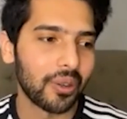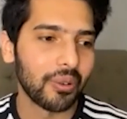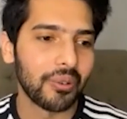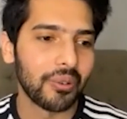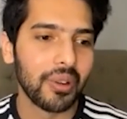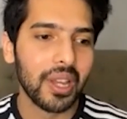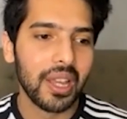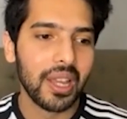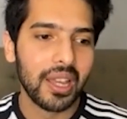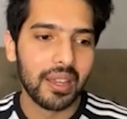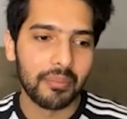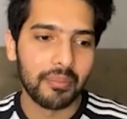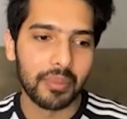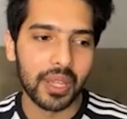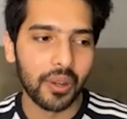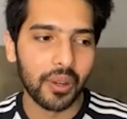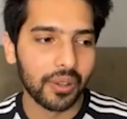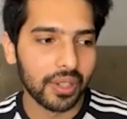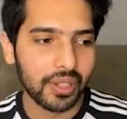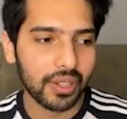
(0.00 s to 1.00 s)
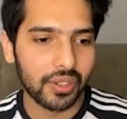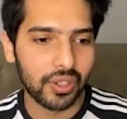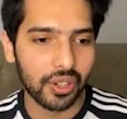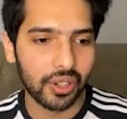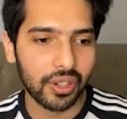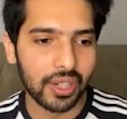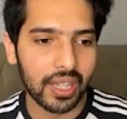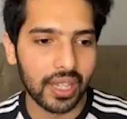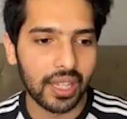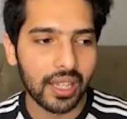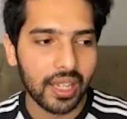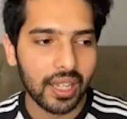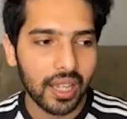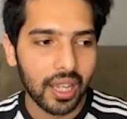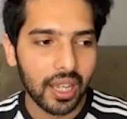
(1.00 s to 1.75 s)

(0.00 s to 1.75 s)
to be on this journey.